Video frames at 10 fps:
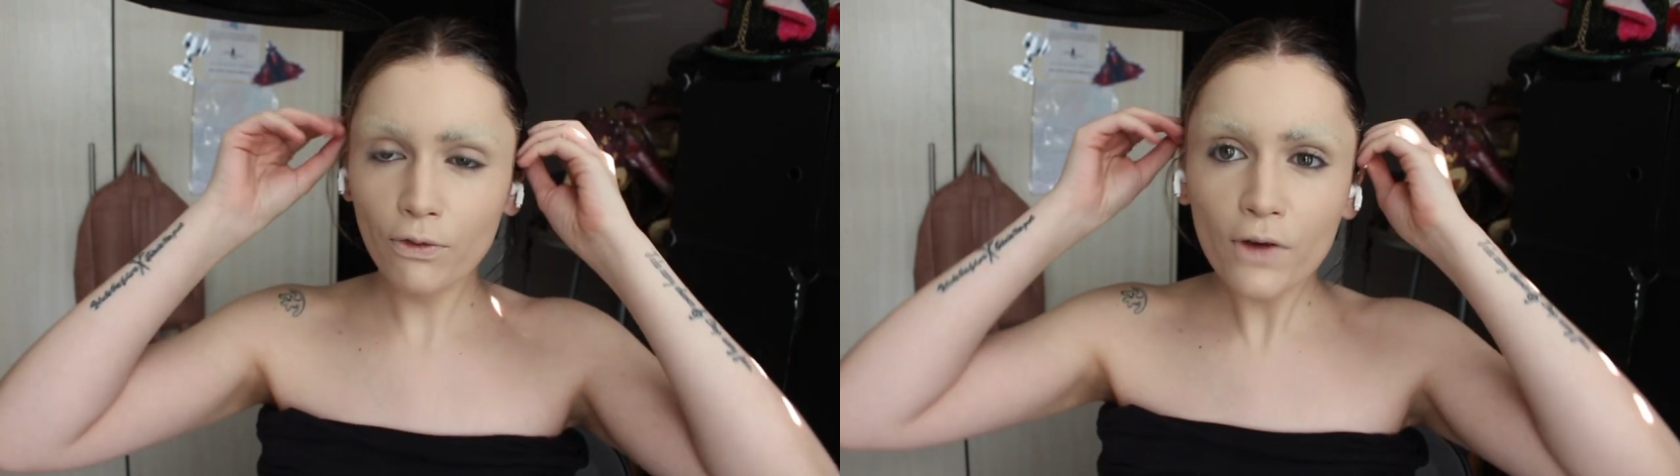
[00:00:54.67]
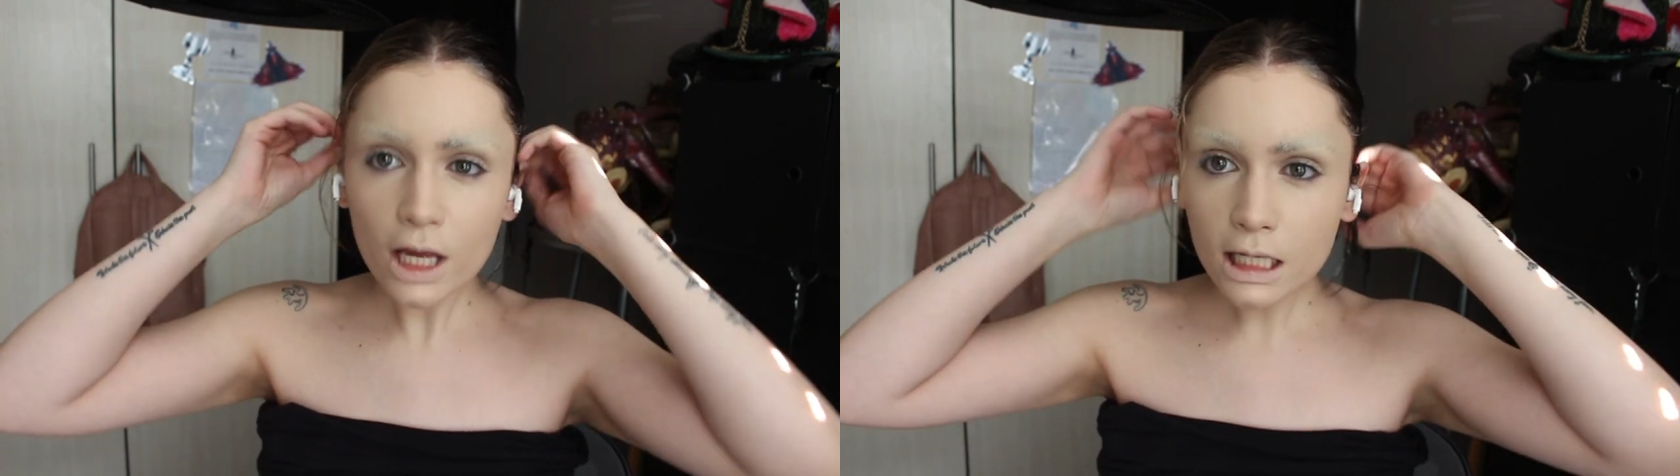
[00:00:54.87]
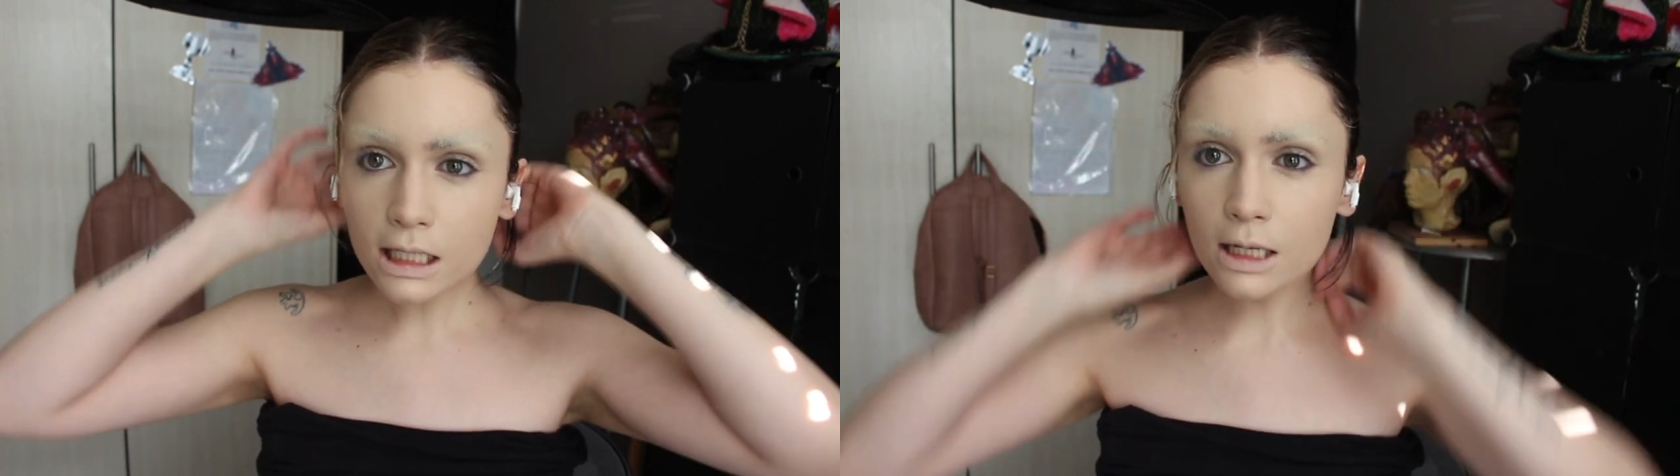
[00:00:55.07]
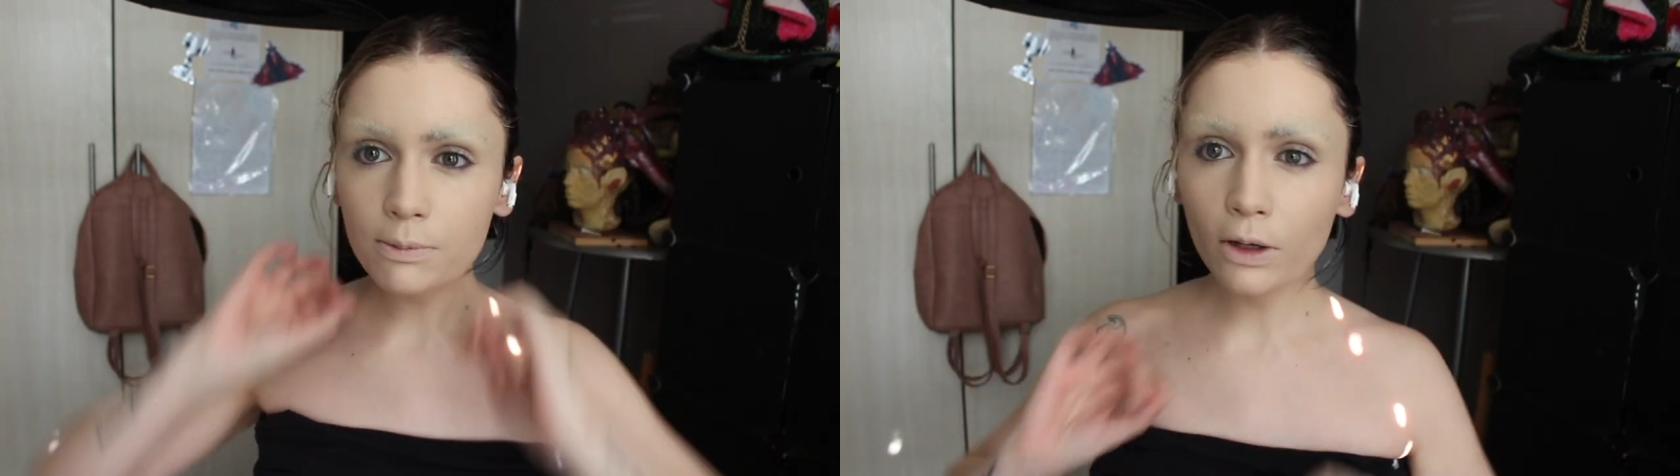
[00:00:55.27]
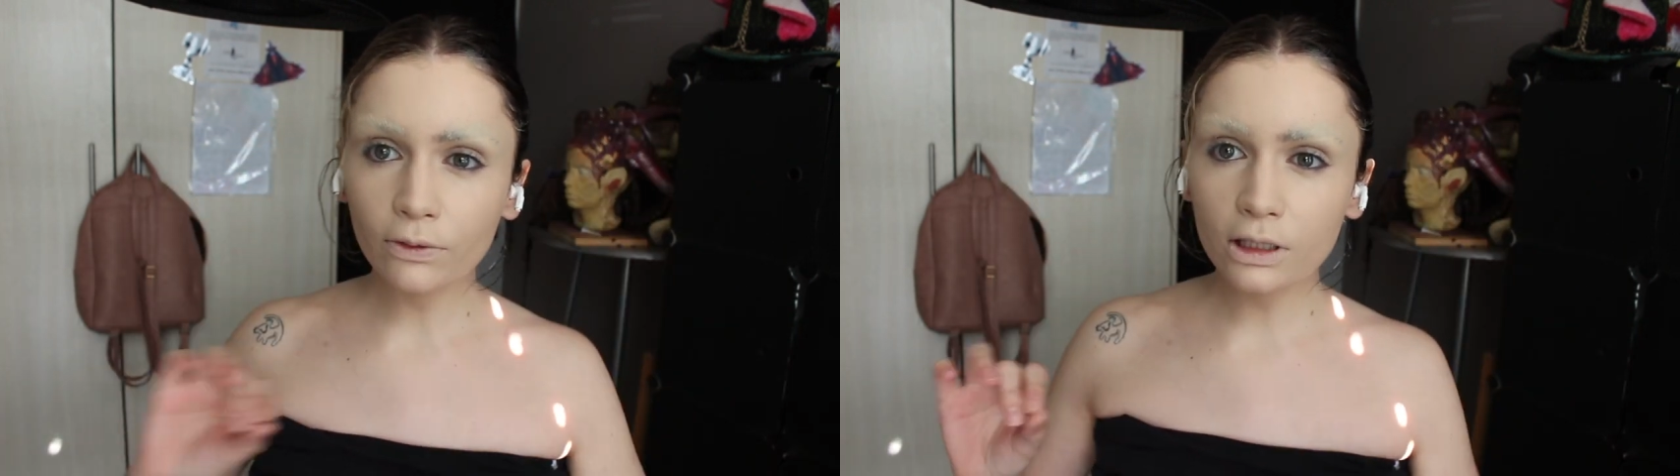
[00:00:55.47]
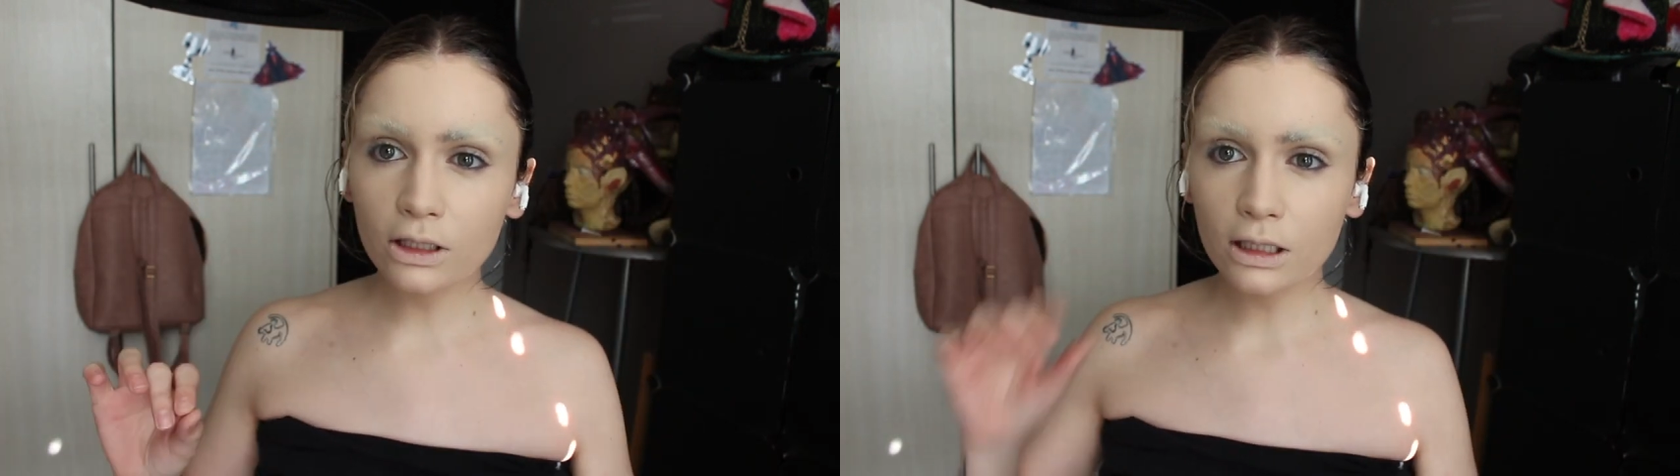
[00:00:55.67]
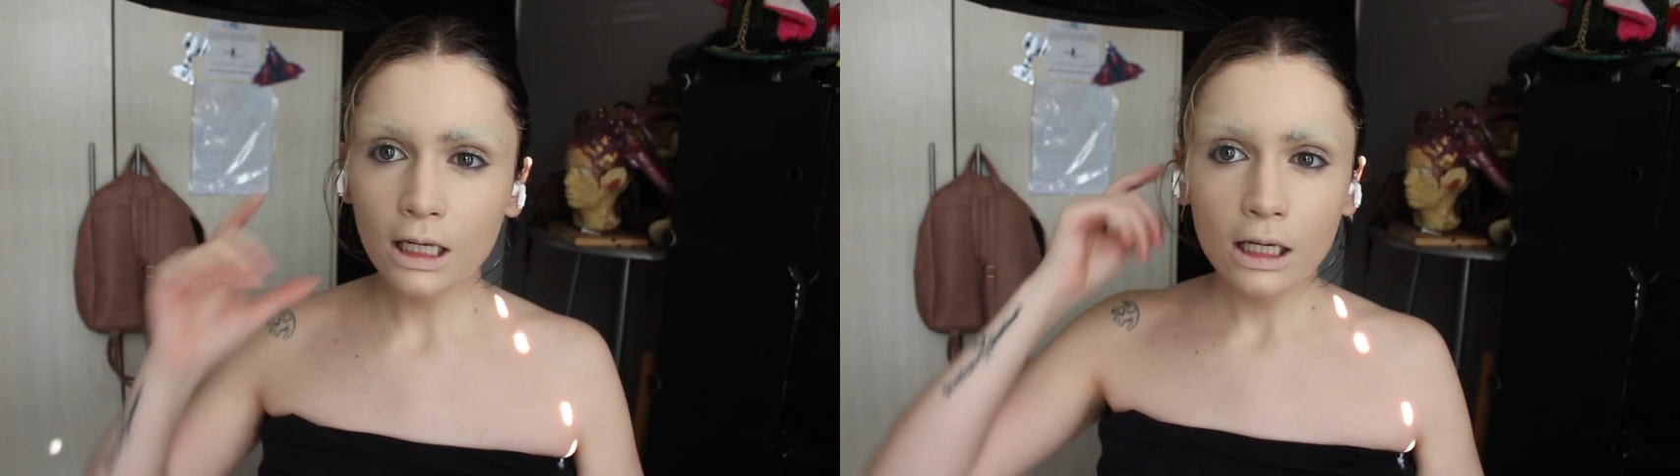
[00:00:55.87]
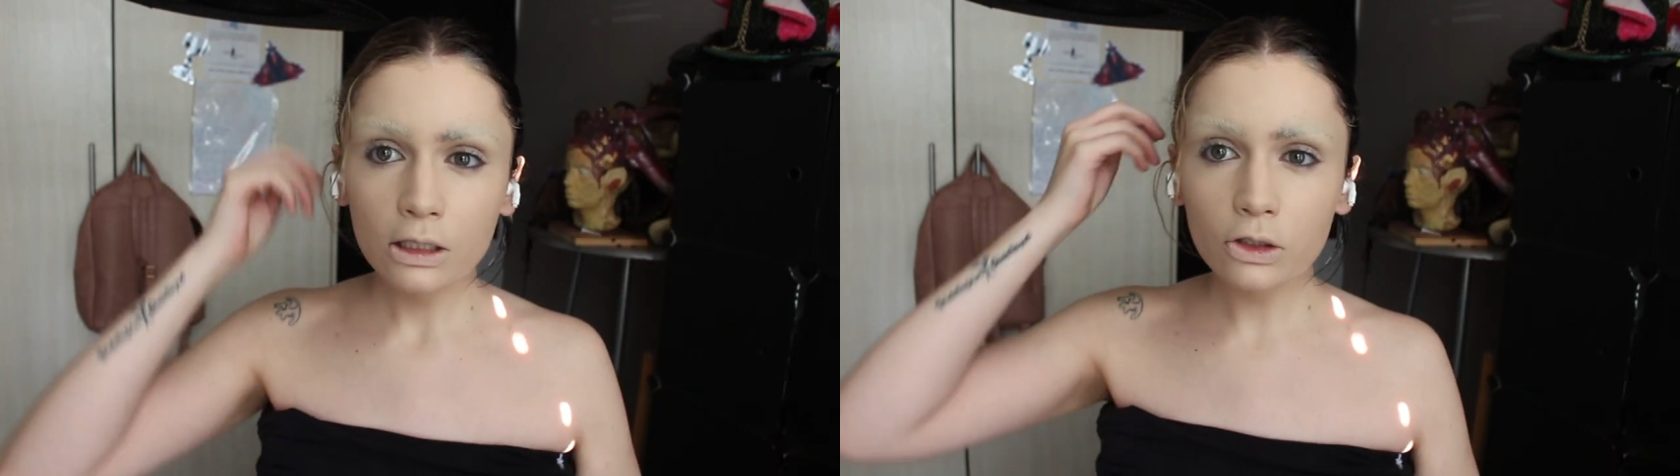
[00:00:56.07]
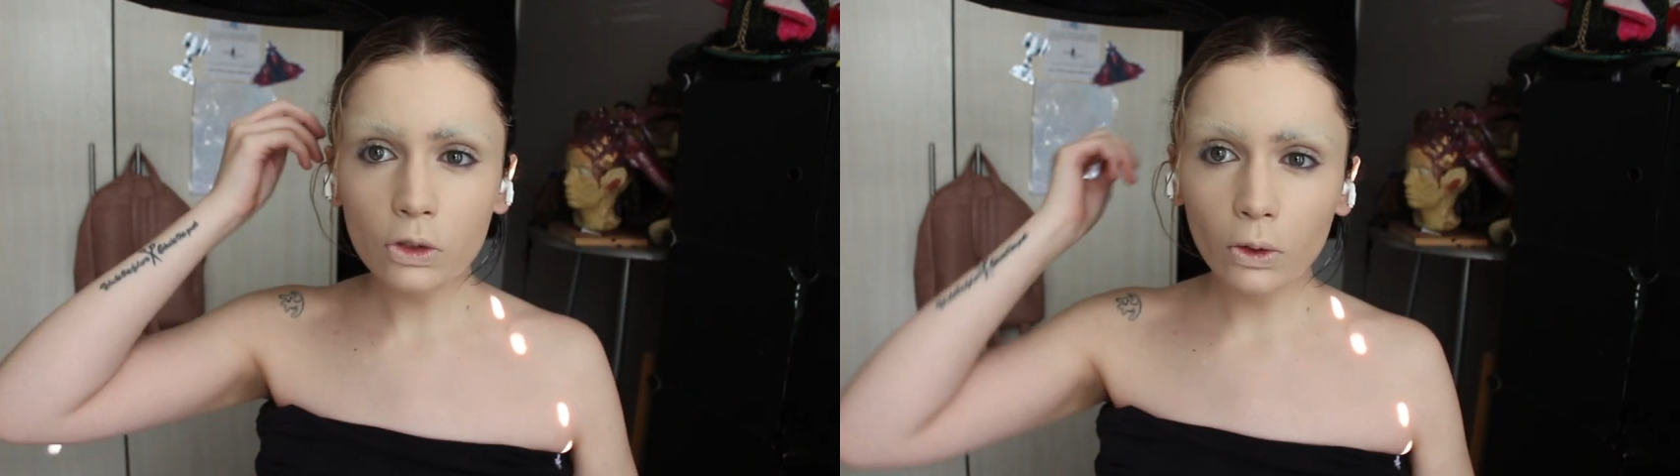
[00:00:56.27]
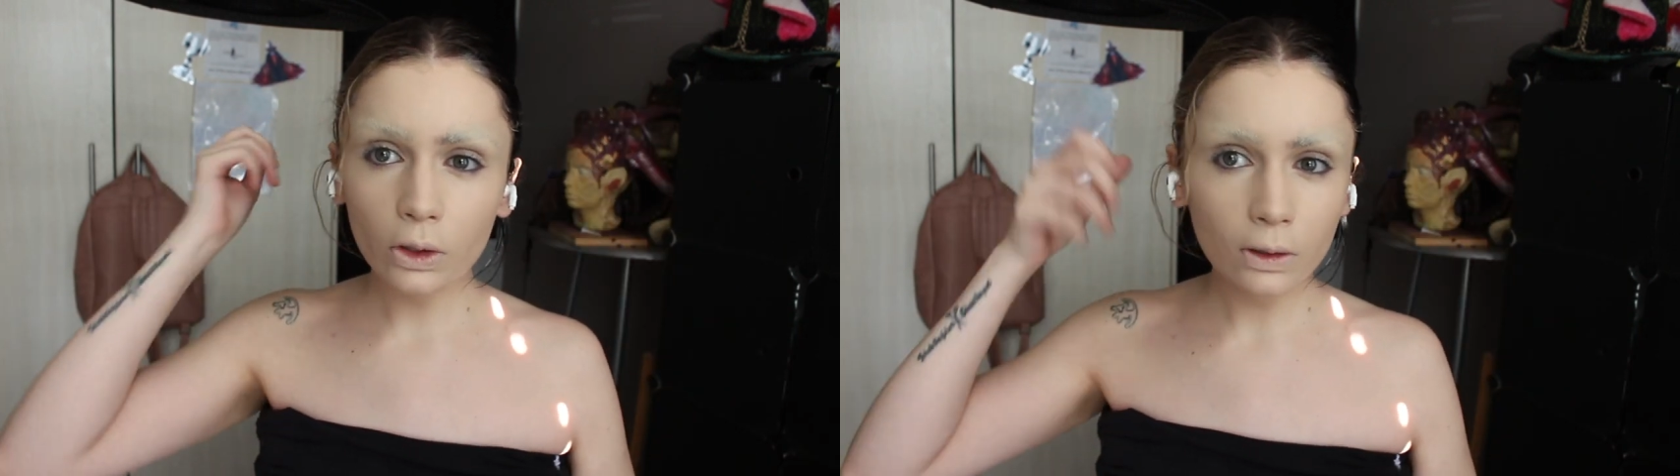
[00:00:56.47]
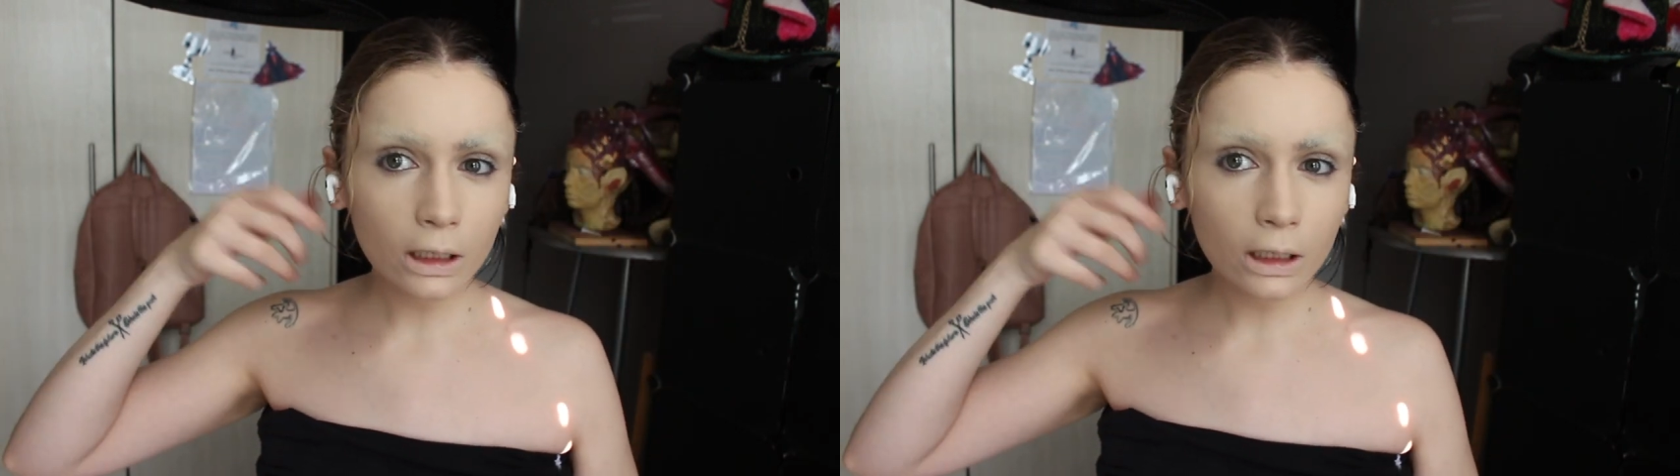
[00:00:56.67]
first step of this tutorial,